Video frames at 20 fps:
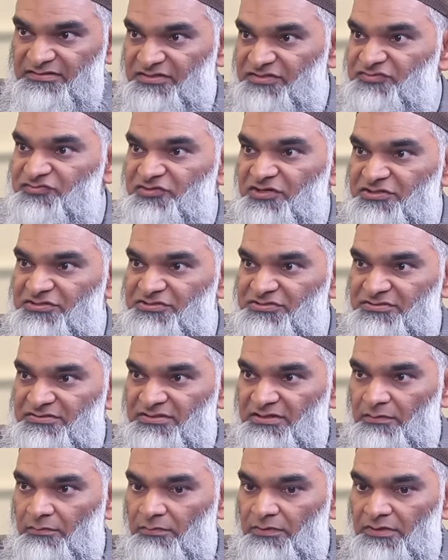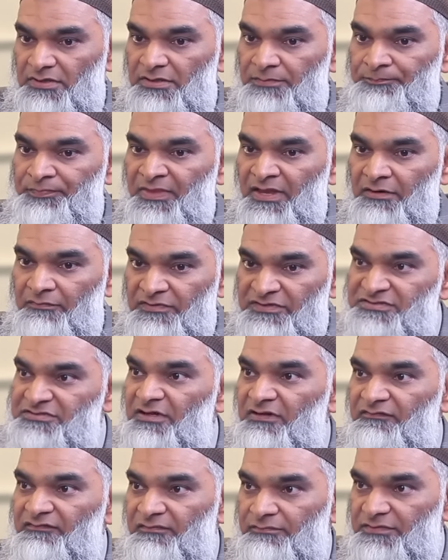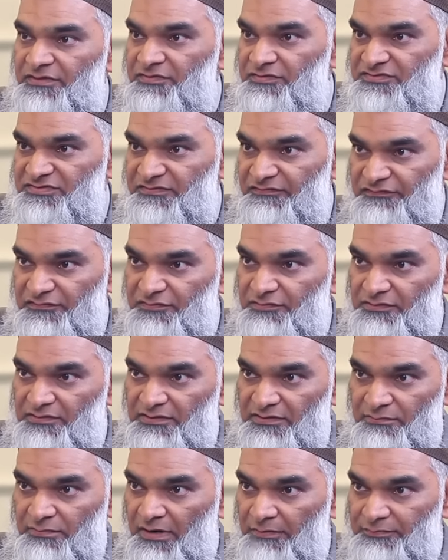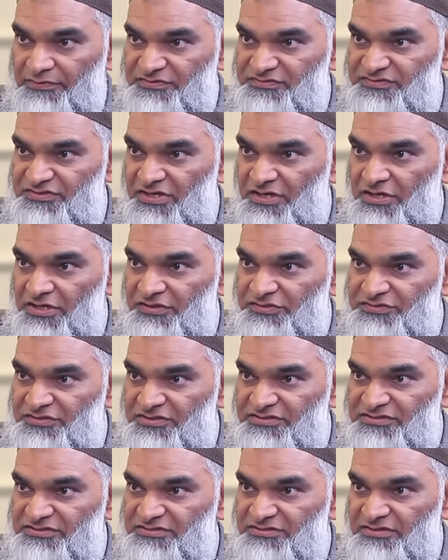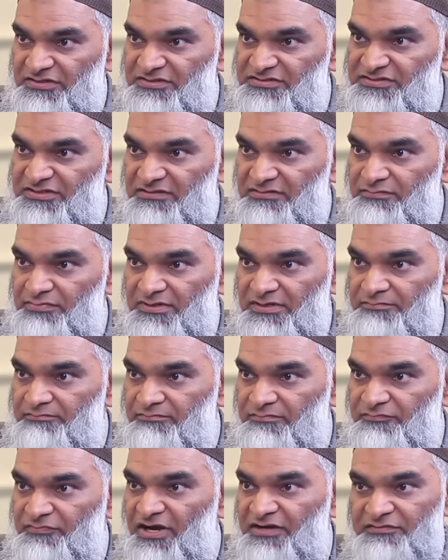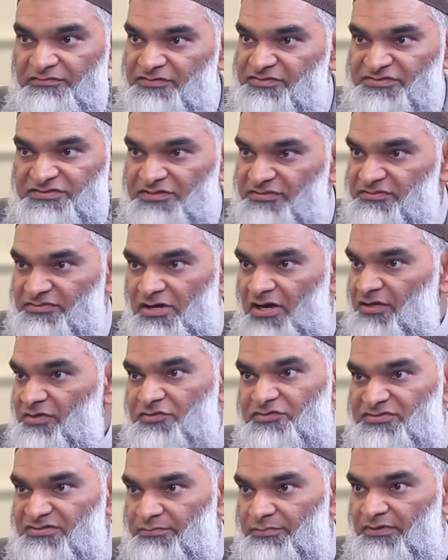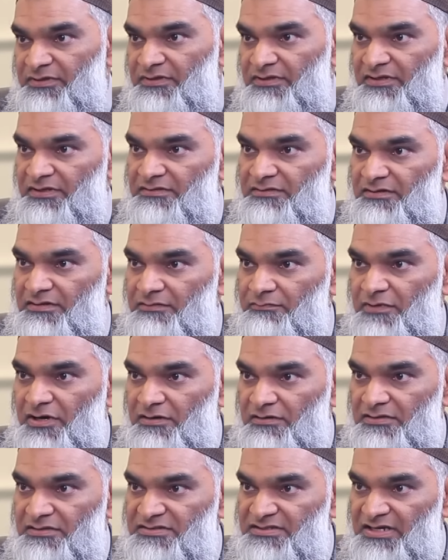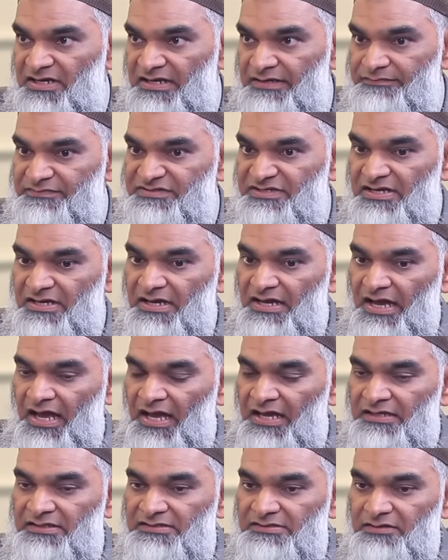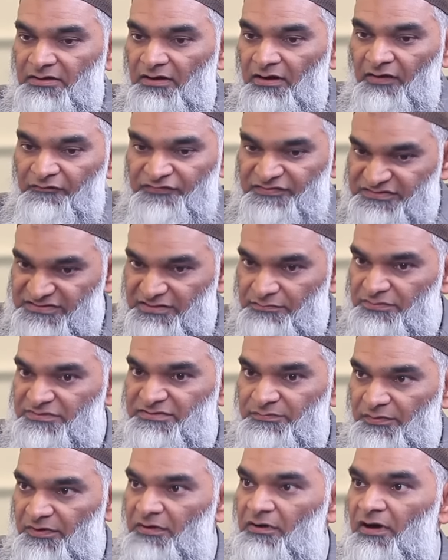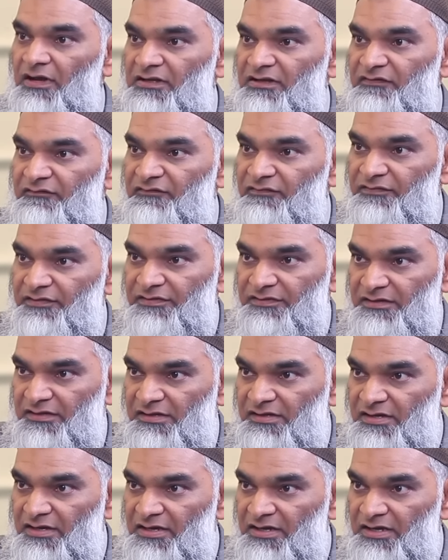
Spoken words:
destruction that would result from the use of nuclear weapons just simply renders it unusable in modern times. And obviously we should be calling for the